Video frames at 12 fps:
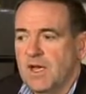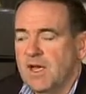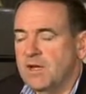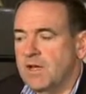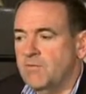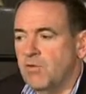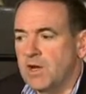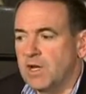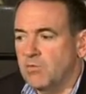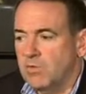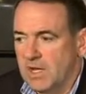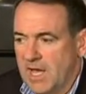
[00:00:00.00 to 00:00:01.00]
And if we're
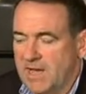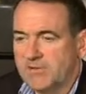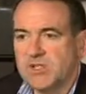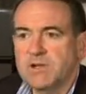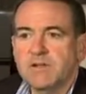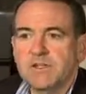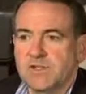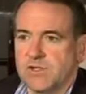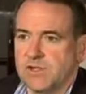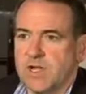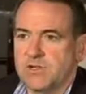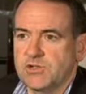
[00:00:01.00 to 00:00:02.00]
going to really have serious
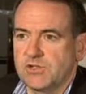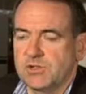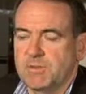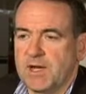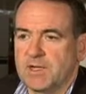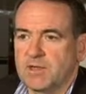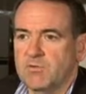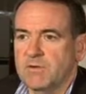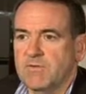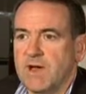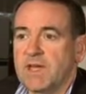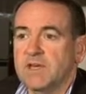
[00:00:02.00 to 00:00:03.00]
discussions about the
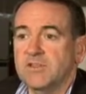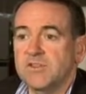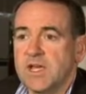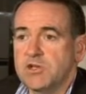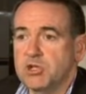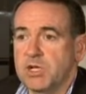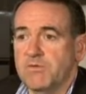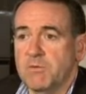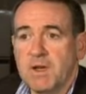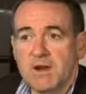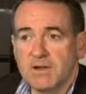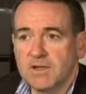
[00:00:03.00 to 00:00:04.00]
revitalization of
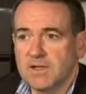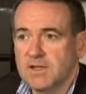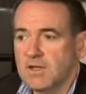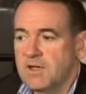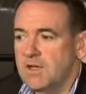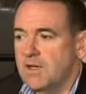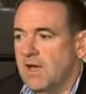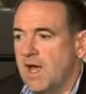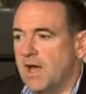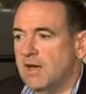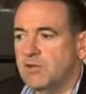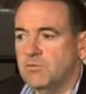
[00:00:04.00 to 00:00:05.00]
America,
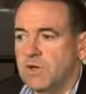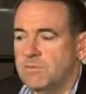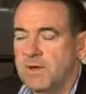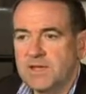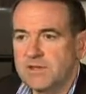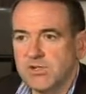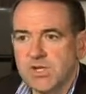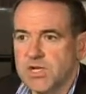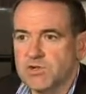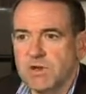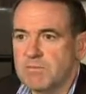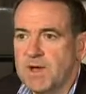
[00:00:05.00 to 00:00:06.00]
how do we make this
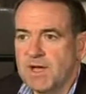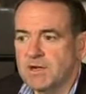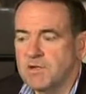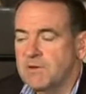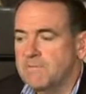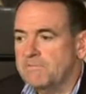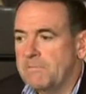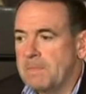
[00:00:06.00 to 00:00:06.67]
country better,